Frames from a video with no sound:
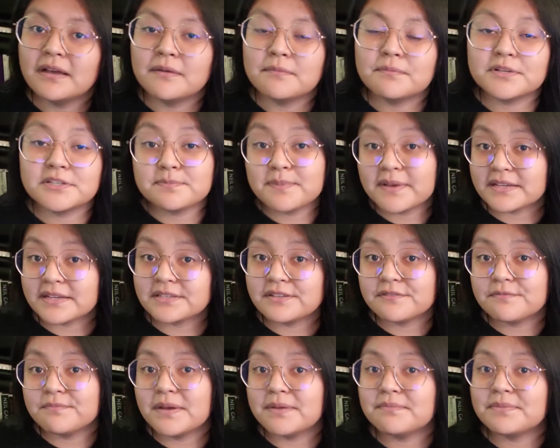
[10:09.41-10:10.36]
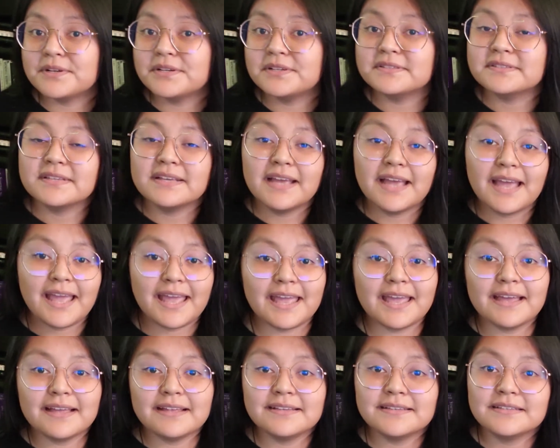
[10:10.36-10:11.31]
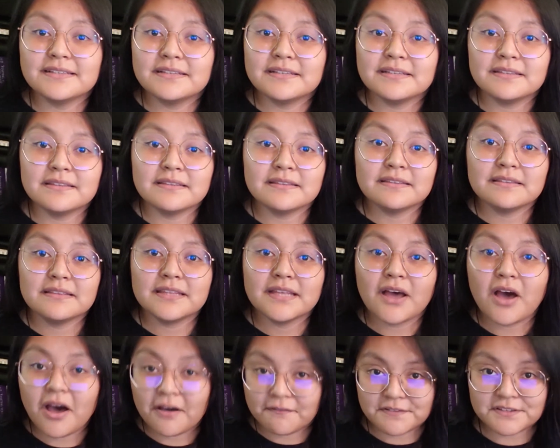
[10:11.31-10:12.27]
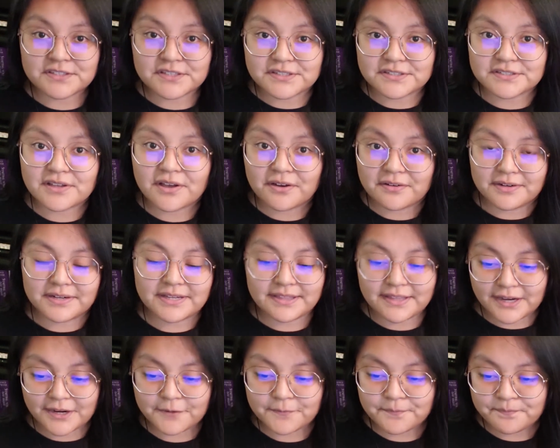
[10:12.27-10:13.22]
prospective members, and the officers already there.